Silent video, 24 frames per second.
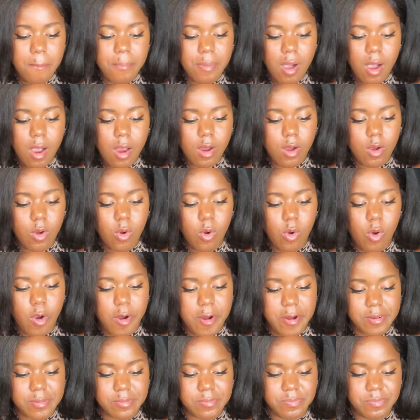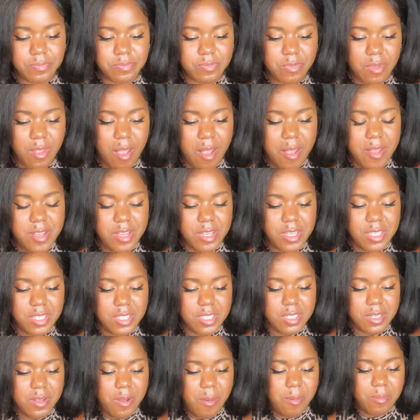Parkour.
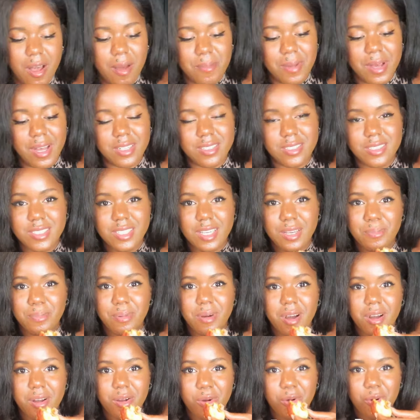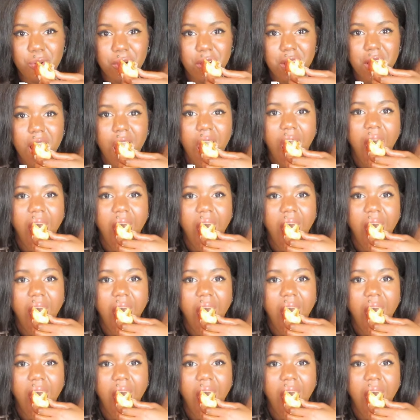I'm gonna have to say parkour.